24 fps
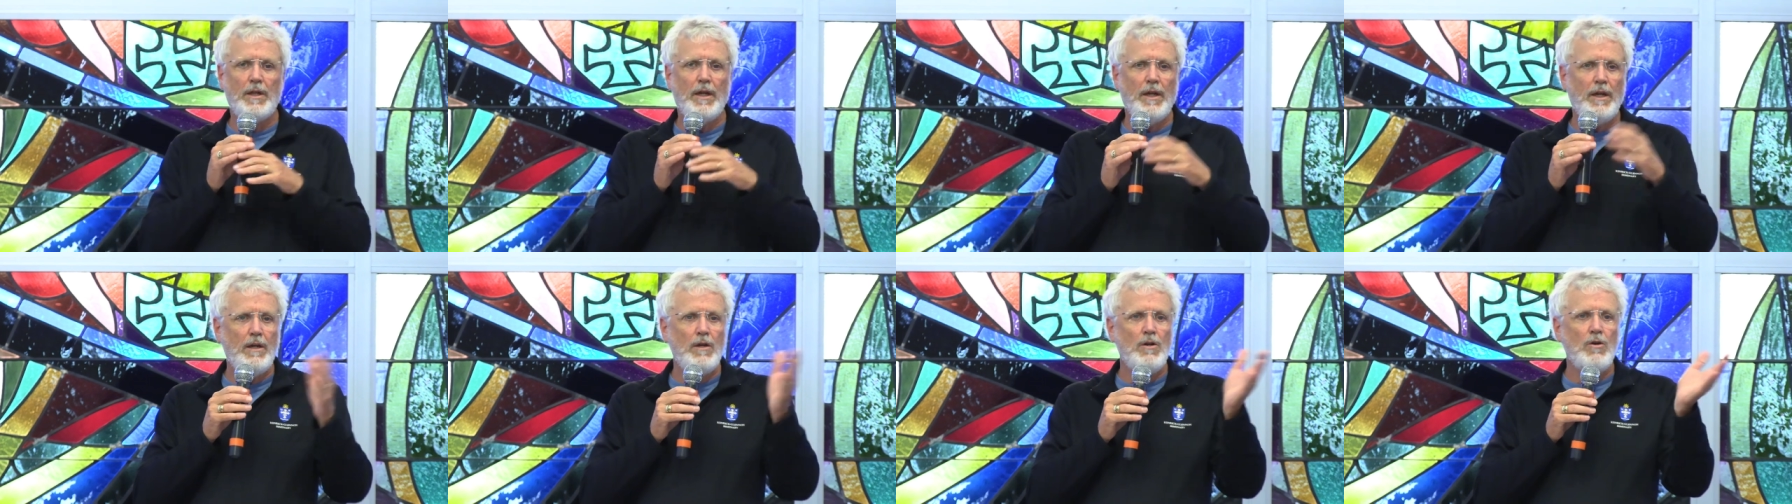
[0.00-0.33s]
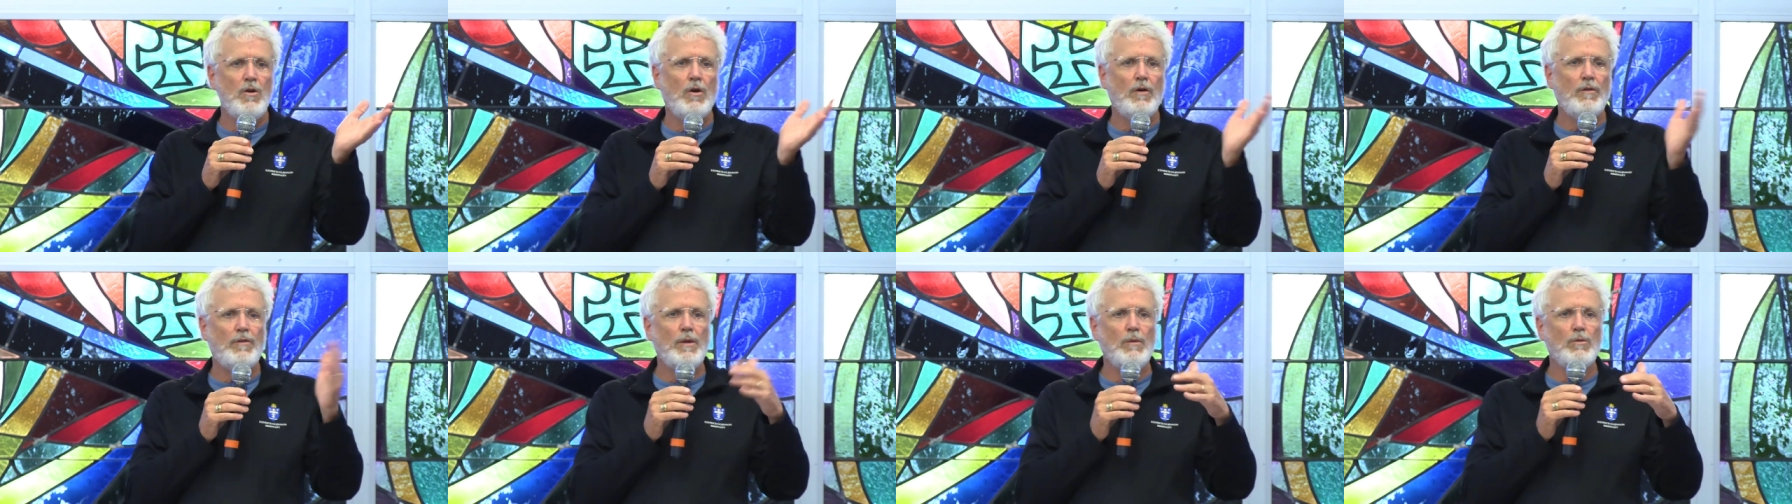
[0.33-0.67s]
They didn't
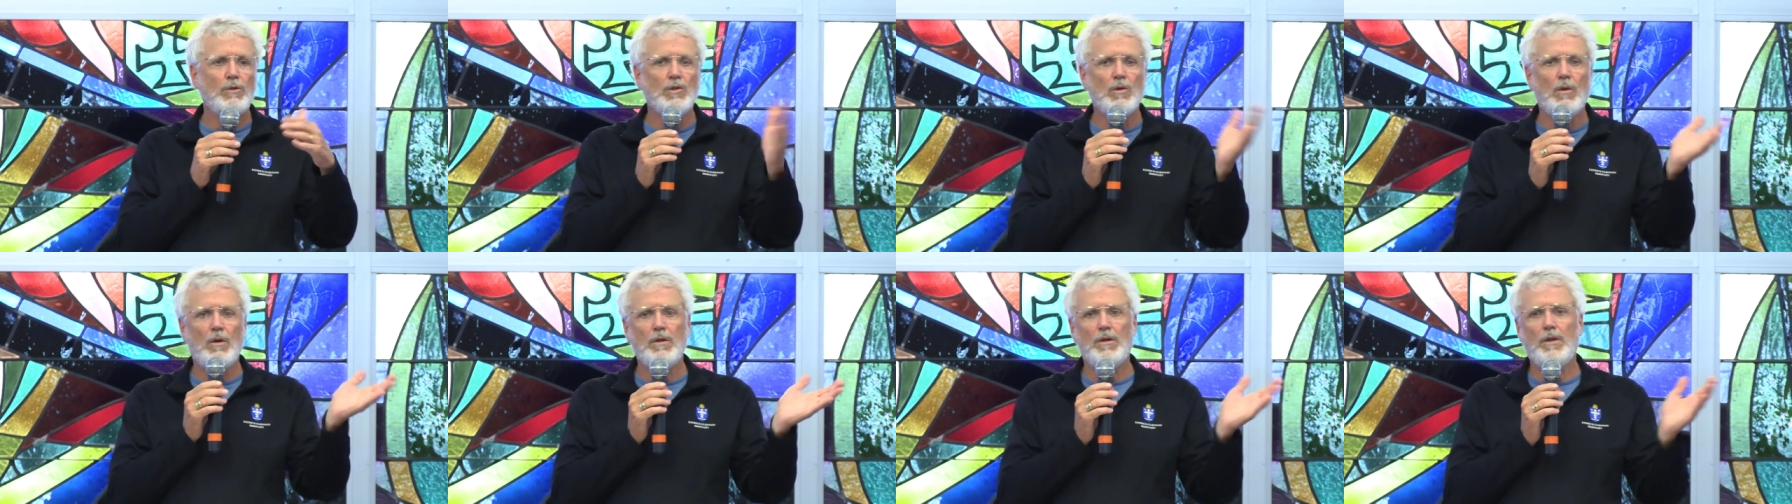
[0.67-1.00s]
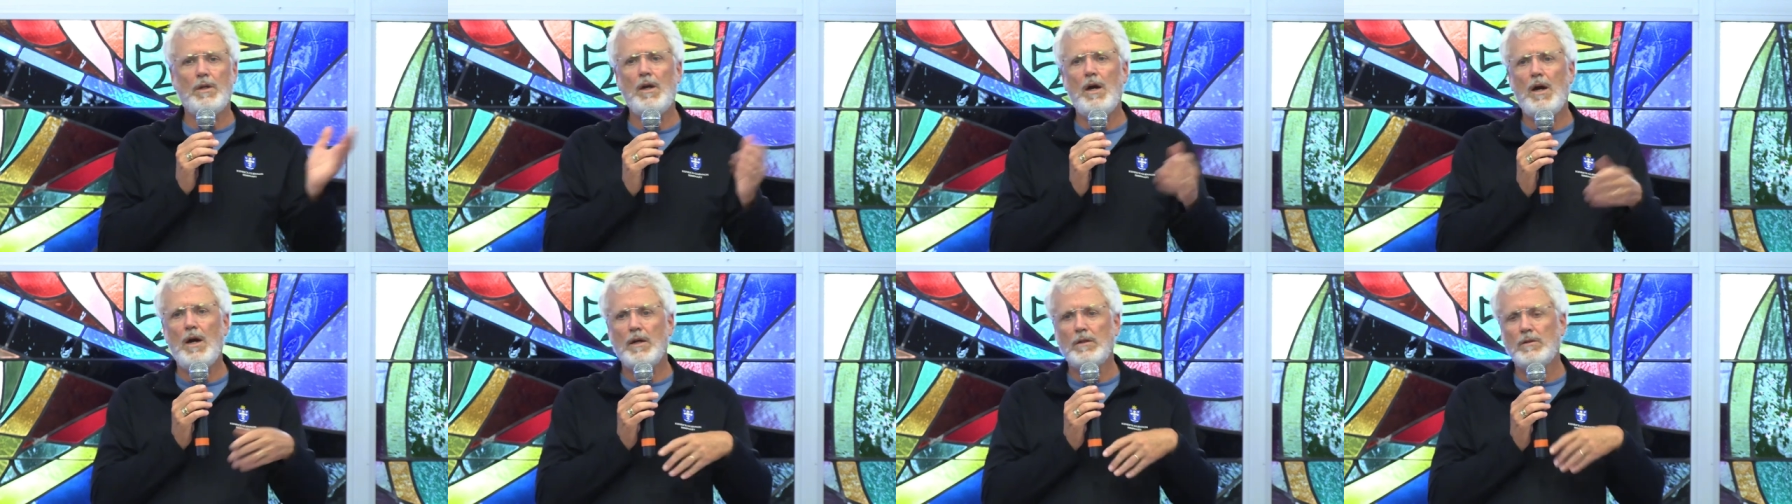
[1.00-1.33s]
know if he was
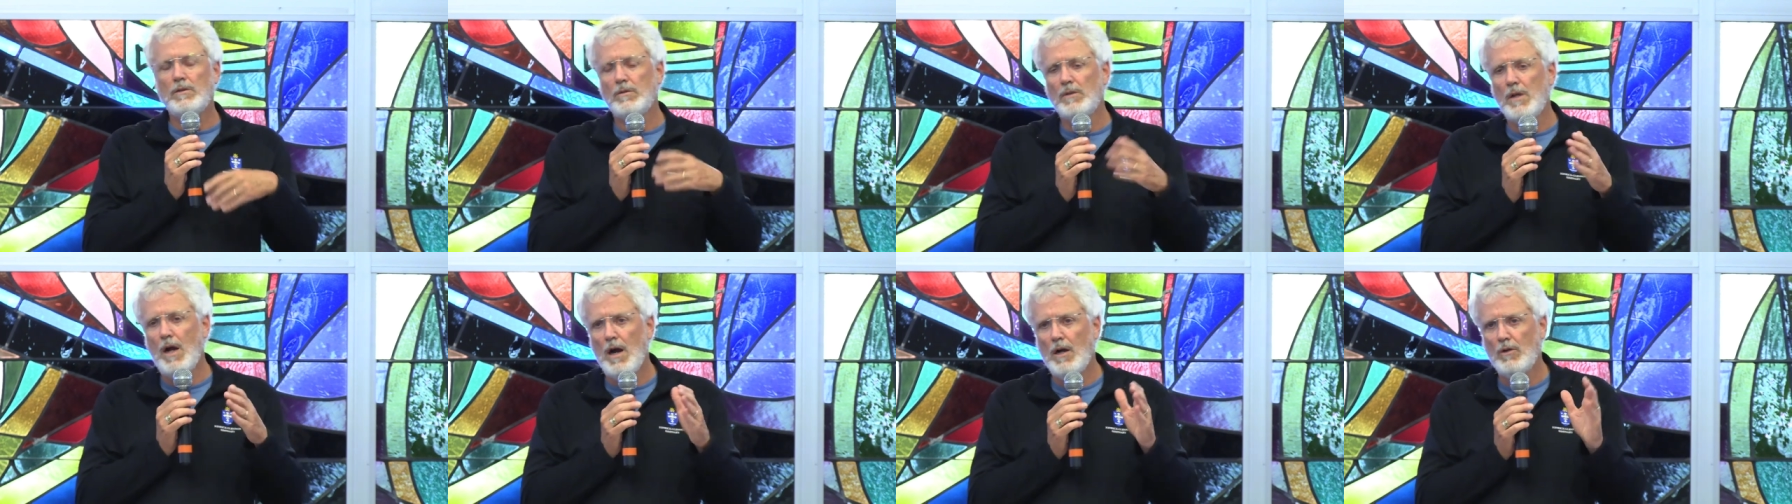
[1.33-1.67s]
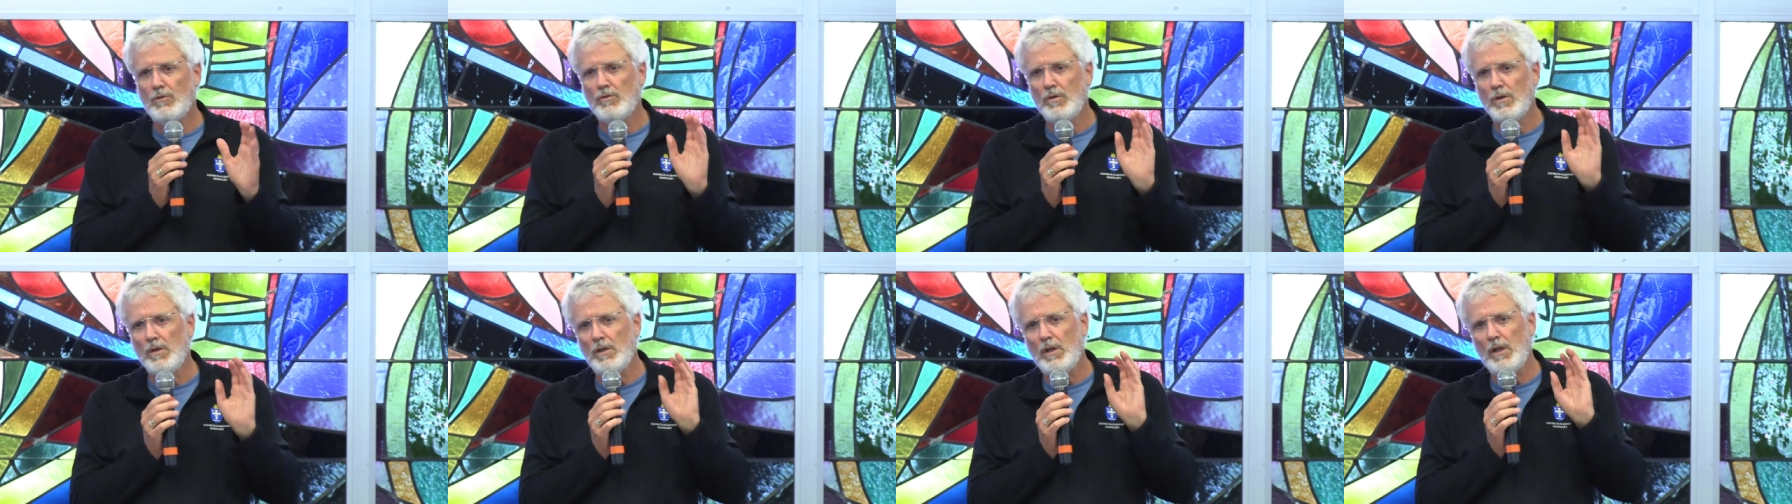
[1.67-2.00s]
Orthodox,
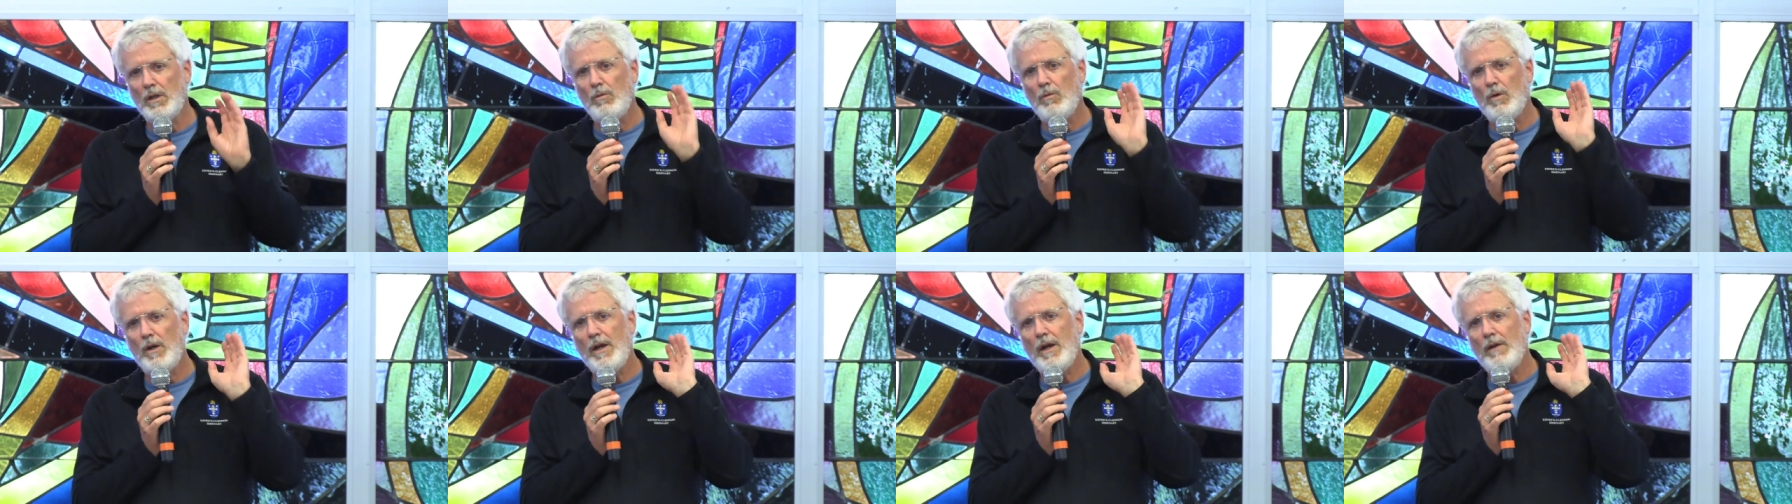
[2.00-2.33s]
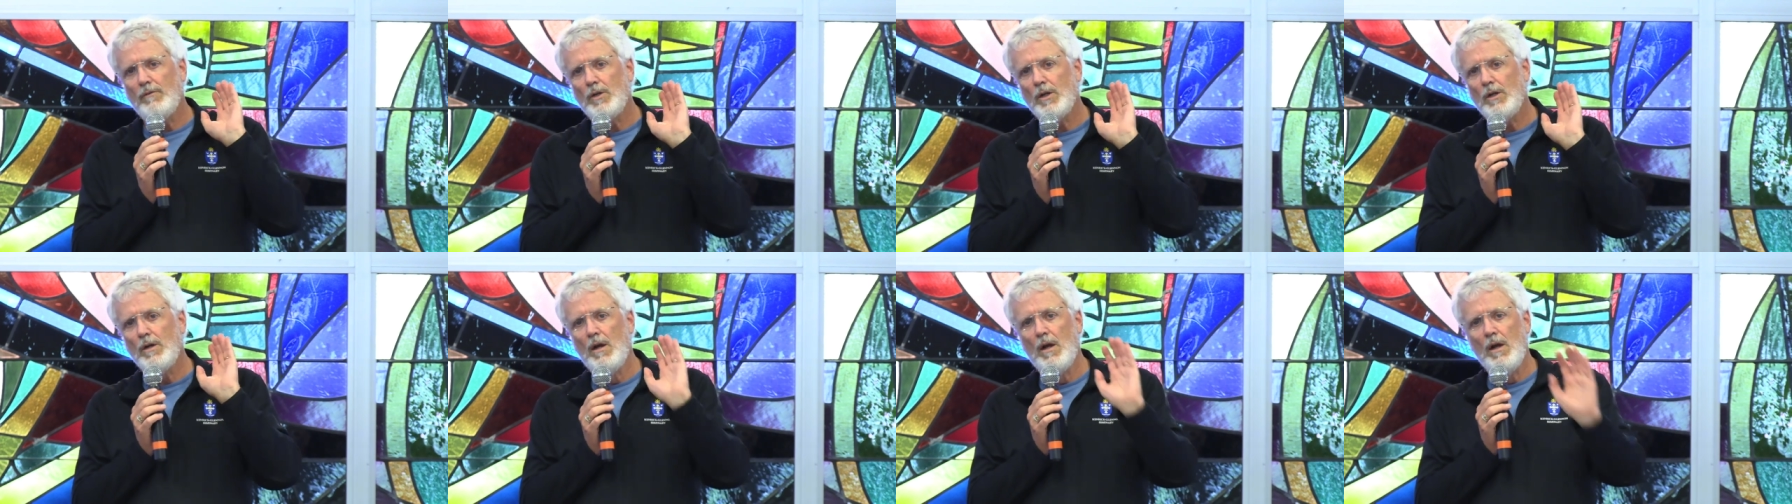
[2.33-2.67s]
doctrinally,
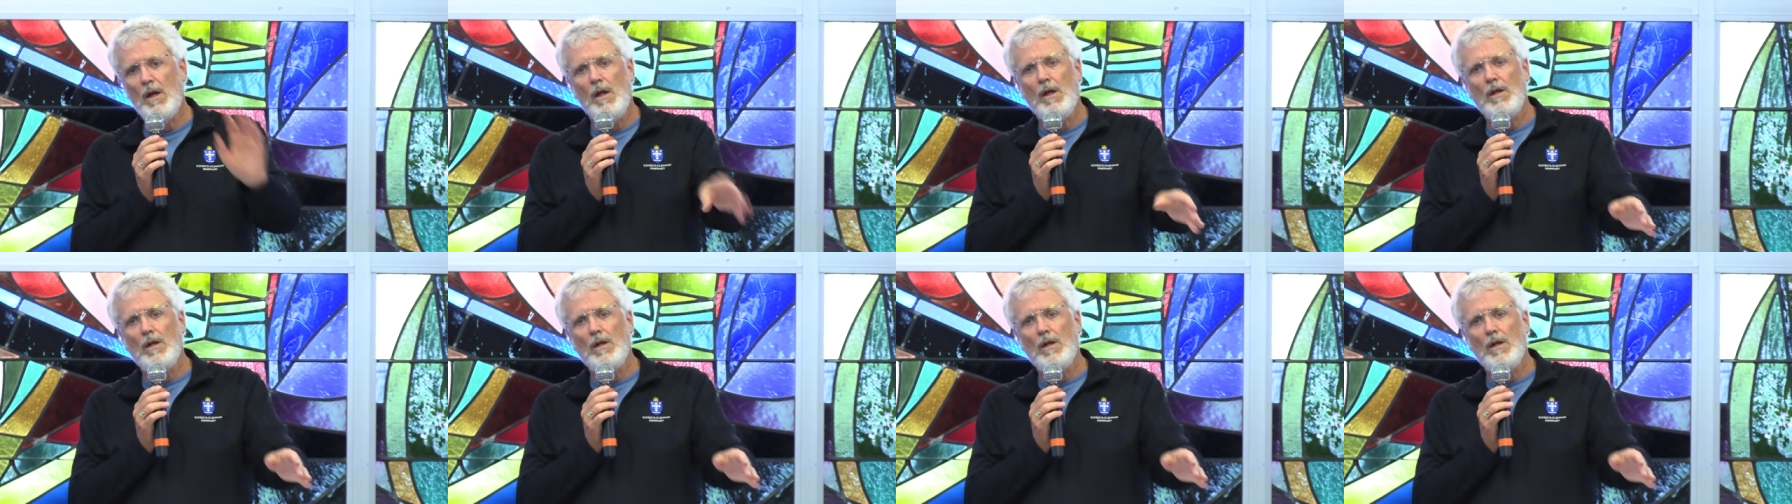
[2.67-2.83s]
whatever.